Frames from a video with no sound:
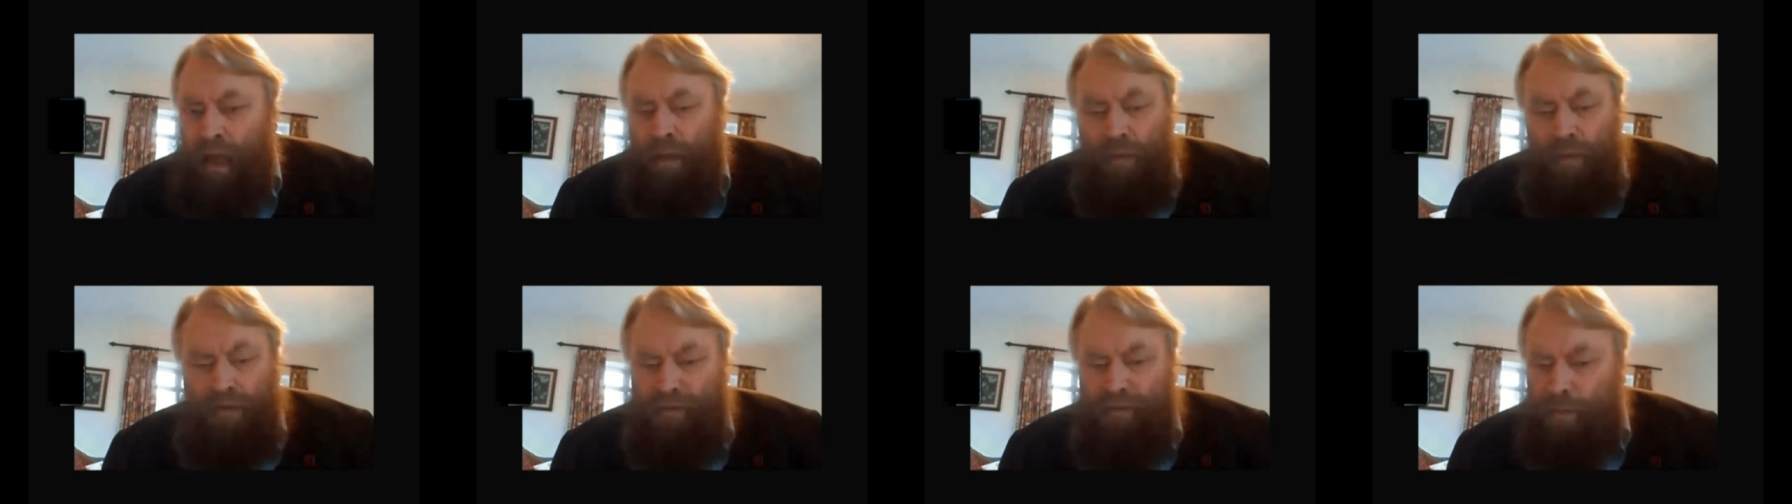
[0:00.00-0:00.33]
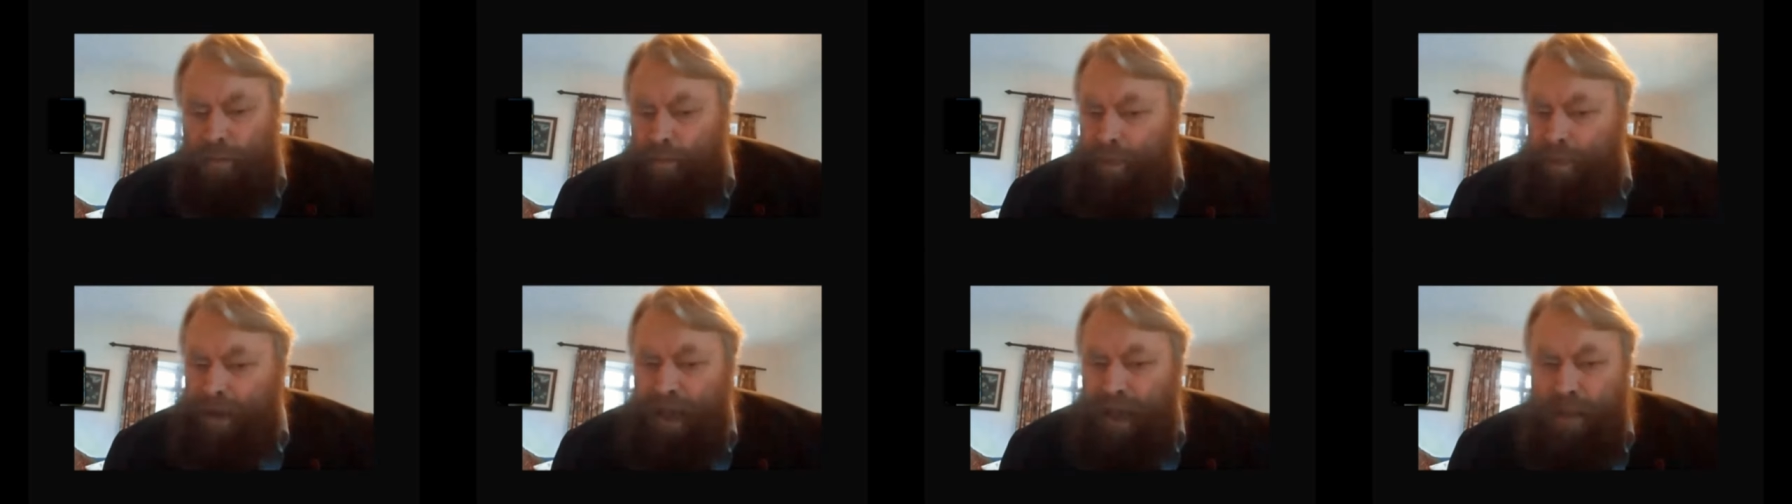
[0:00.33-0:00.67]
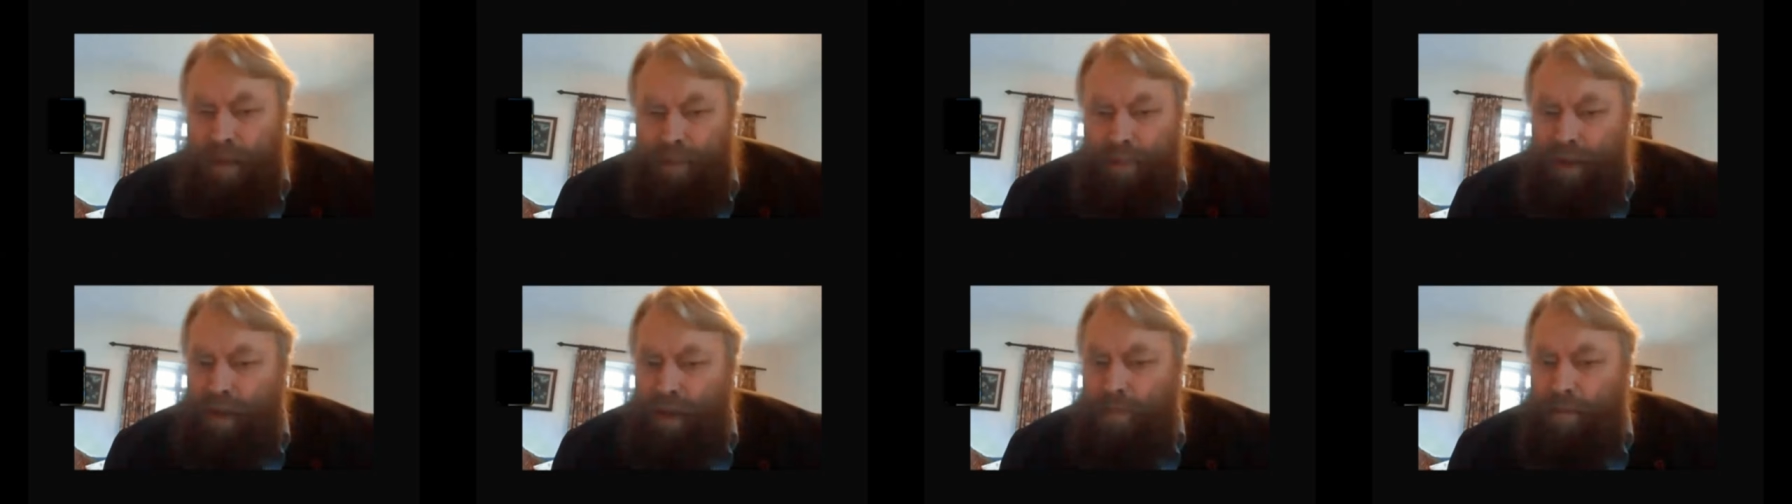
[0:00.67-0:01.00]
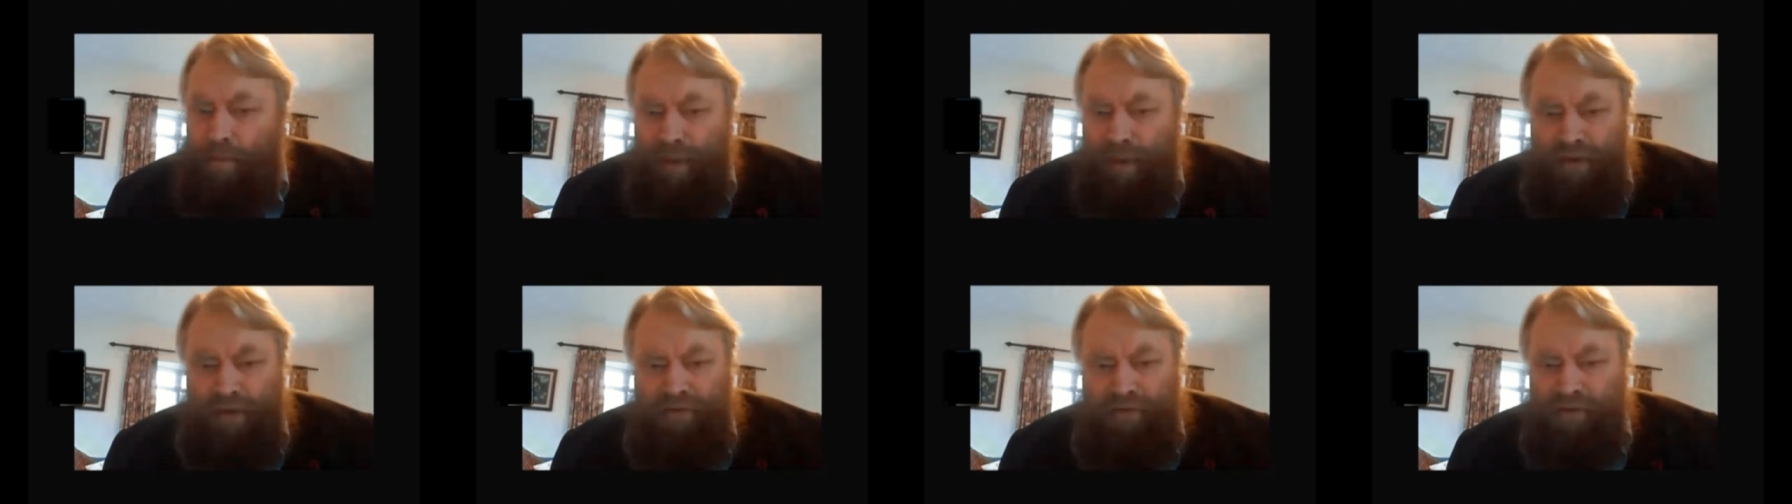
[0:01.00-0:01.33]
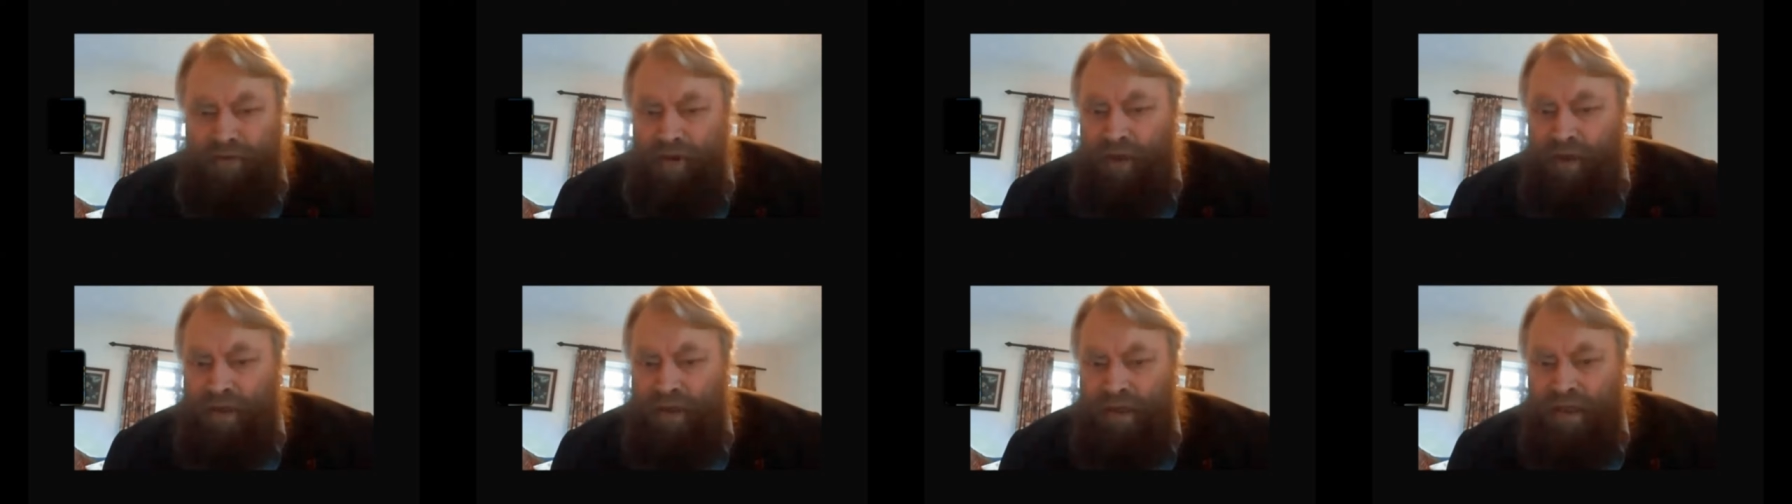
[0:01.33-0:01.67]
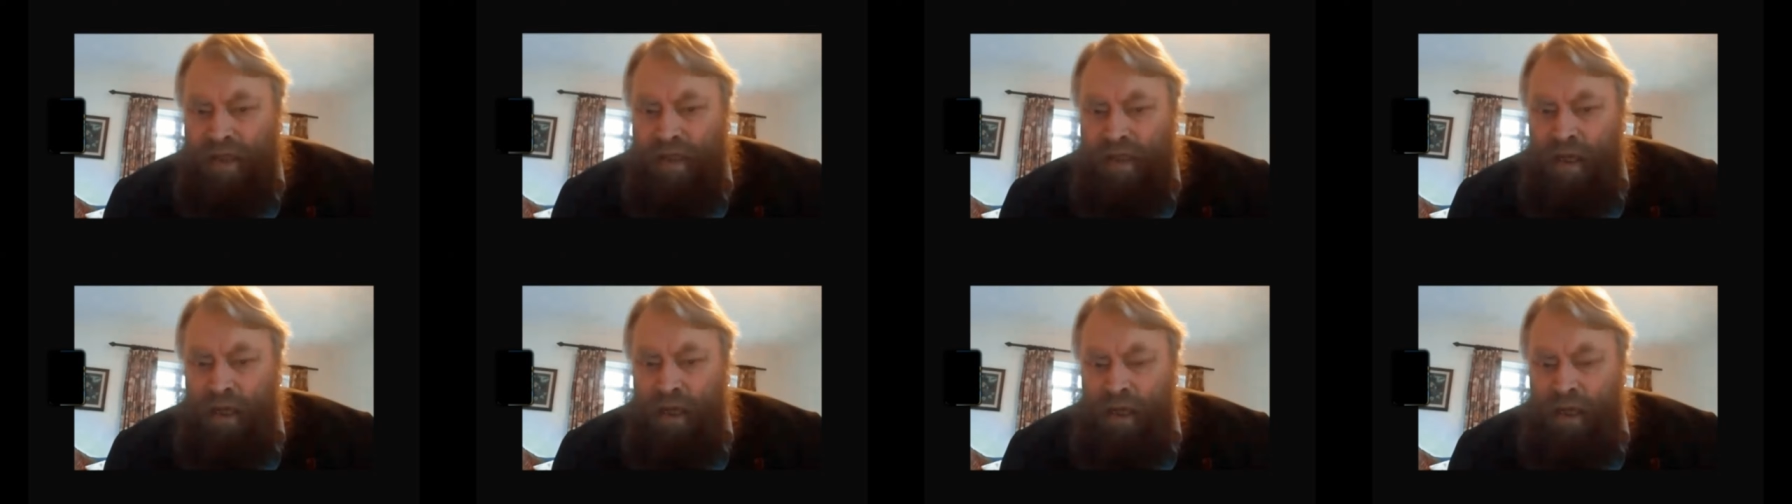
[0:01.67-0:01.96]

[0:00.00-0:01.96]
was big, big business.